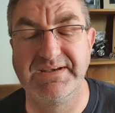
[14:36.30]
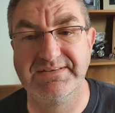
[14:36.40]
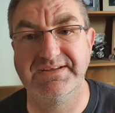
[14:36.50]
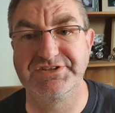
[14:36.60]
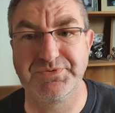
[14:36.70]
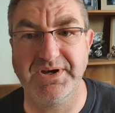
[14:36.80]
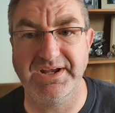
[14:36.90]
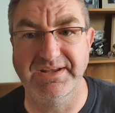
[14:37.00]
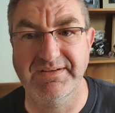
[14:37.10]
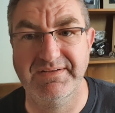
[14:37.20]
That's
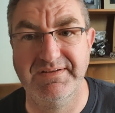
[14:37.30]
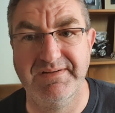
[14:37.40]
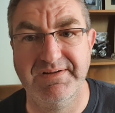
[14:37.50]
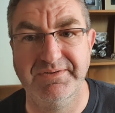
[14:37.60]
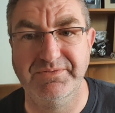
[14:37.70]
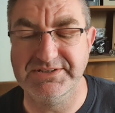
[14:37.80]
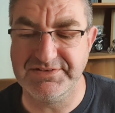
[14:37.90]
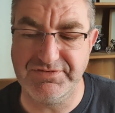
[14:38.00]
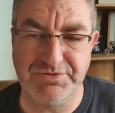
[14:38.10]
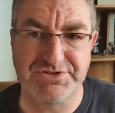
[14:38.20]
why. Whereas
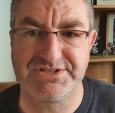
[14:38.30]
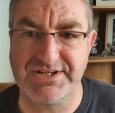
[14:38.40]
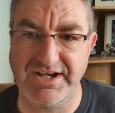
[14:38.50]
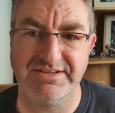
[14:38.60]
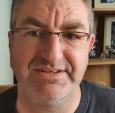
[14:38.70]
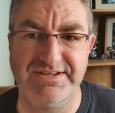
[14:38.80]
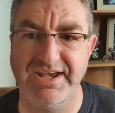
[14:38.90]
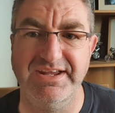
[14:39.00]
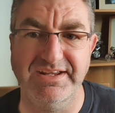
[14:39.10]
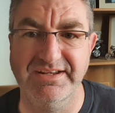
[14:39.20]
if you start the
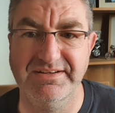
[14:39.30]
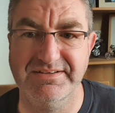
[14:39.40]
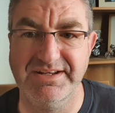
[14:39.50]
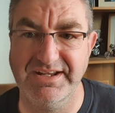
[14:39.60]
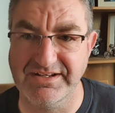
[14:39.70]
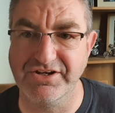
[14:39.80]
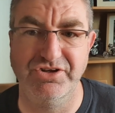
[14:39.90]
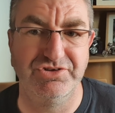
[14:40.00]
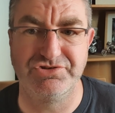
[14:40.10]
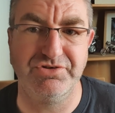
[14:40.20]
day in
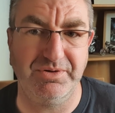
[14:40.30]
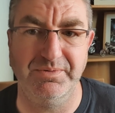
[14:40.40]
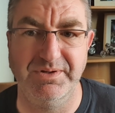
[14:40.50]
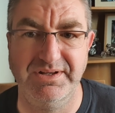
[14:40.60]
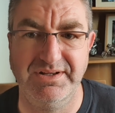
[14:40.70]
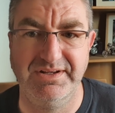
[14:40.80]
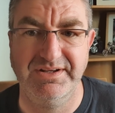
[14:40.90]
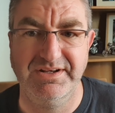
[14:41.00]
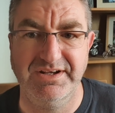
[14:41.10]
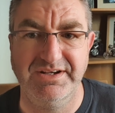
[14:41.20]
control
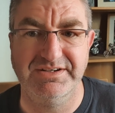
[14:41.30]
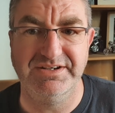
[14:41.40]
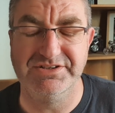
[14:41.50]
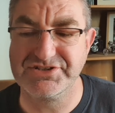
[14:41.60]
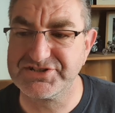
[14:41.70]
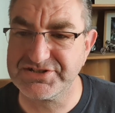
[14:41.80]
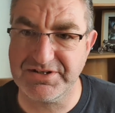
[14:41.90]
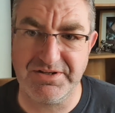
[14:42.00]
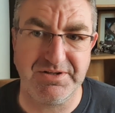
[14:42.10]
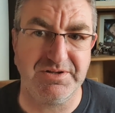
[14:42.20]
and
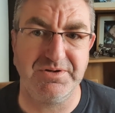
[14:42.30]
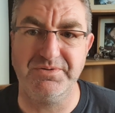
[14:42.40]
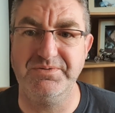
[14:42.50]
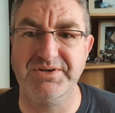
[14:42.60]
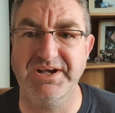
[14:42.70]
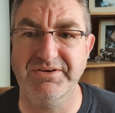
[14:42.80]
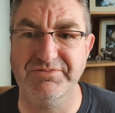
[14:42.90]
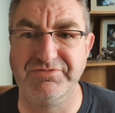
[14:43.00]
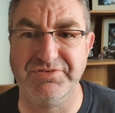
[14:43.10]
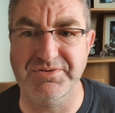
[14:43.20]
slow
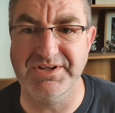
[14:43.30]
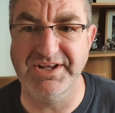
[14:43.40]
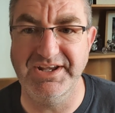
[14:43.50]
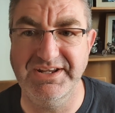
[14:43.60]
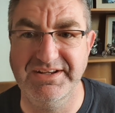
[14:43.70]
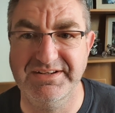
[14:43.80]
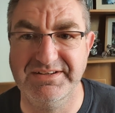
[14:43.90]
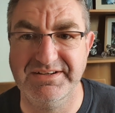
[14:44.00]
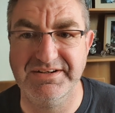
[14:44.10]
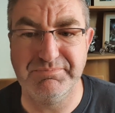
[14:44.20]
down through the day,
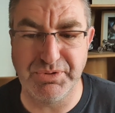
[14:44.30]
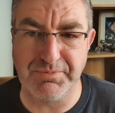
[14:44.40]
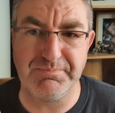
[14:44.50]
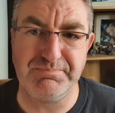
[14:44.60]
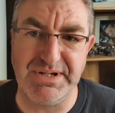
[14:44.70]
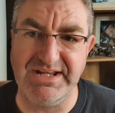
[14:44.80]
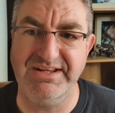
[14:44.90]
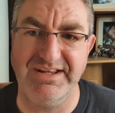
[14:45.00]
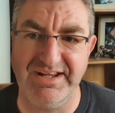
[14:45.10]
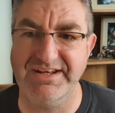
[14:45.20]
but
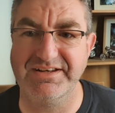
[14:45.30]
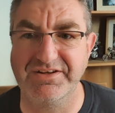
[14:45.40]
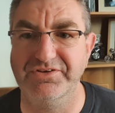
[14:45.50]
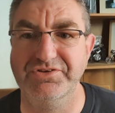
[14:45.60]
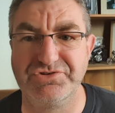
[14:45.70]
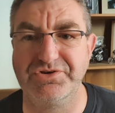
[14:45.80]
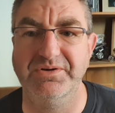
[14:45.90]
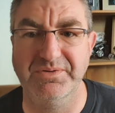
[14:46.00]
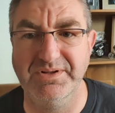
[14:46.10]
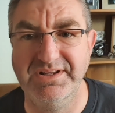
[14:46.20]
be in
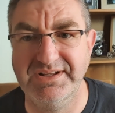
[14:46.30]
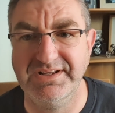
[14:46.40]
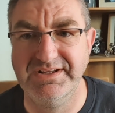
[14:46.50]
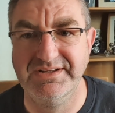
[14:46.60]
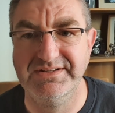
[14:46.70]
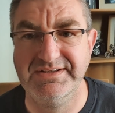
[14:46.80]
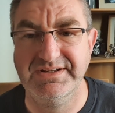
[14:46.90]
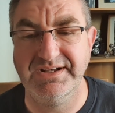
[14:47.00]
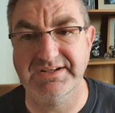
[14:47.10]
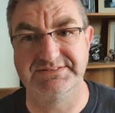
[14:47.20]
control,
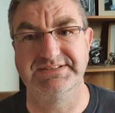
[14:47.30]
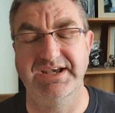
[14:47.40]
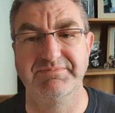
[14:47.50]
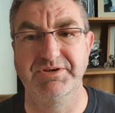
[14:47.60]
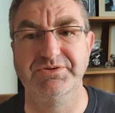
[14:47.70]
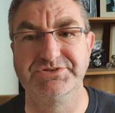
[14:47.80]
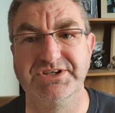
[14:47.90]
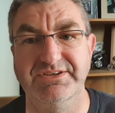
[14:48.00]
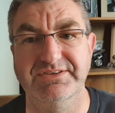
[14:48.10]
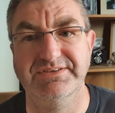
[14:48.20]
as time goes
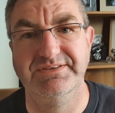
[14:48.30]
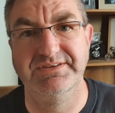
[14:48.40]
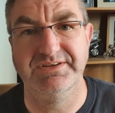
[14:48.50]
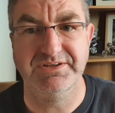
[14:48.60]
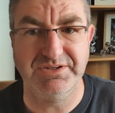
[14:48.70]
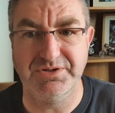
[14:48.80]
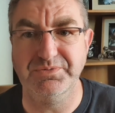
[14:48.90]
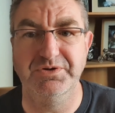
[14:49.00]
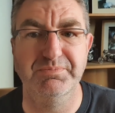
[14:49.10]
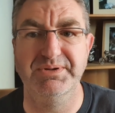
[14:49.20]
on, you
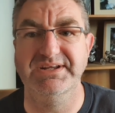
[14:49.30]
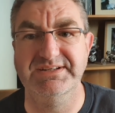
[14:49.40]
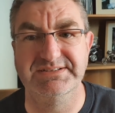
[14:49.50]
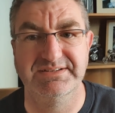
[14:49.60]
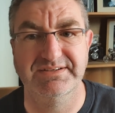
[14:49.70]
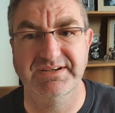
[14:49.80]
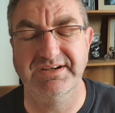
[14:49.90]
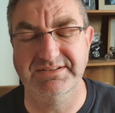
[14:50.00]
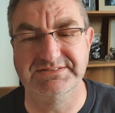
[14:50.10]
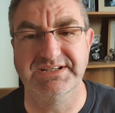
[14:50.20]
will beat
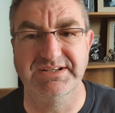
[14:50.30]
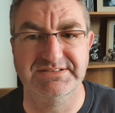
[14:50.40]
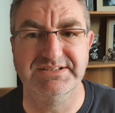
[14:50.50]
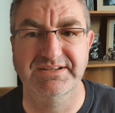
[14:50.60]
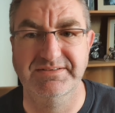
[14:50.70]
anxiety.